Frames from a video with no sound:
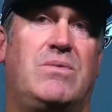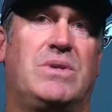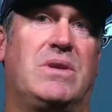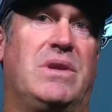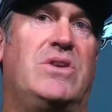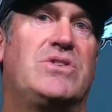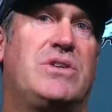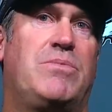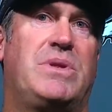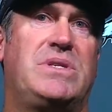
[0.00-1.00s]
it with the
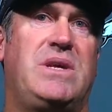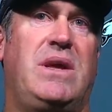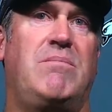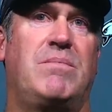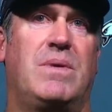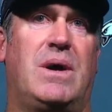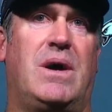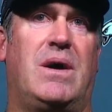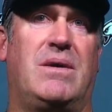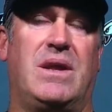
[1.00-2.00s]
leadership of the team. Uh,